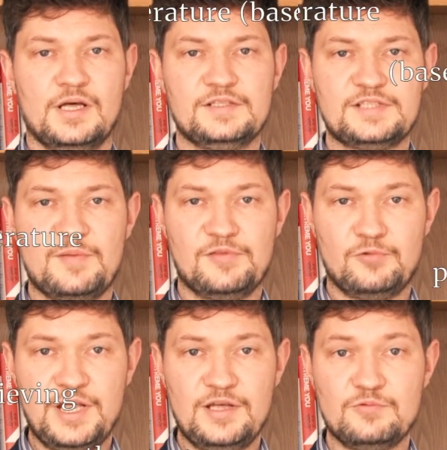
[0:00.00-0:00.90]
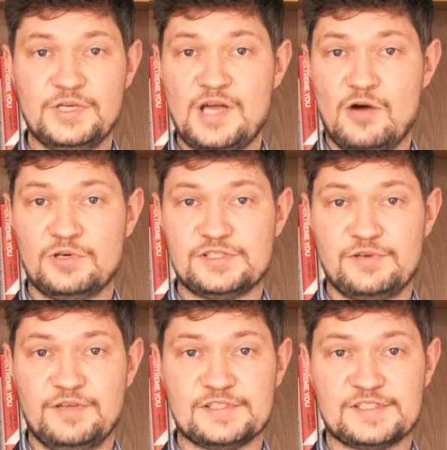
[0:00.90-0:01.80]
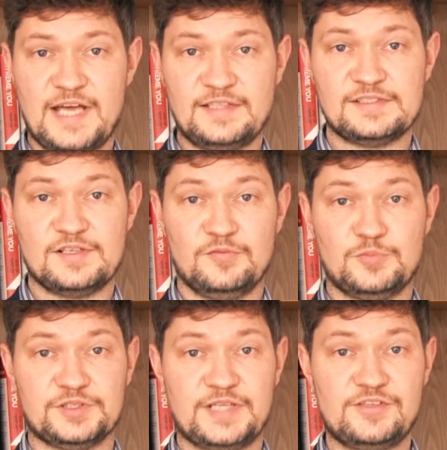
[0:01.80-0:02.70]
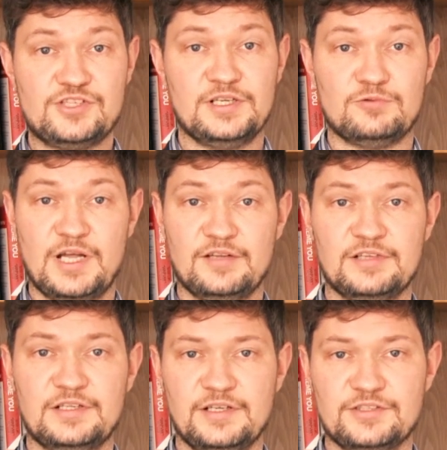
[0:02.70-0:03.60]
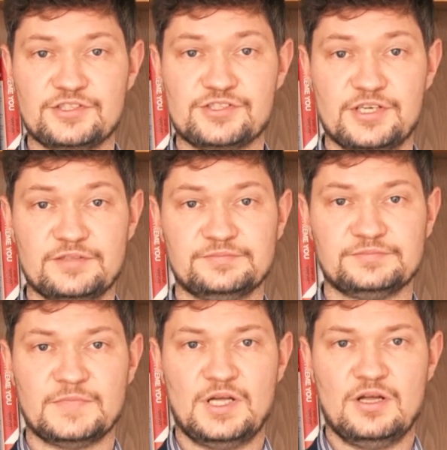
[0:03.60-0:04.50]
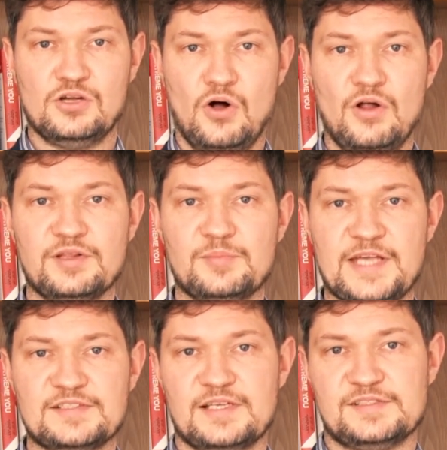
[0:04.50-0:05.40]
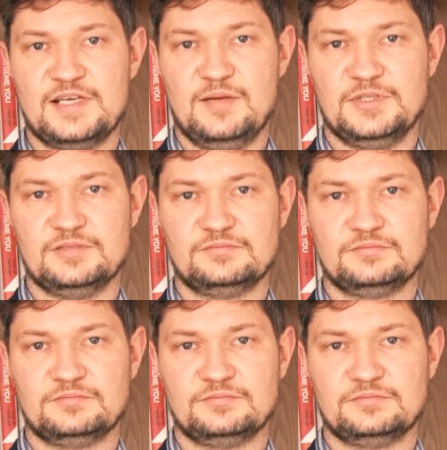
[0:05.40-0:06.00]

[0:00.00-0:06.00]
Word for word: In step 3, we now retrieve a set of potentially relevant literature, called the baseline sample,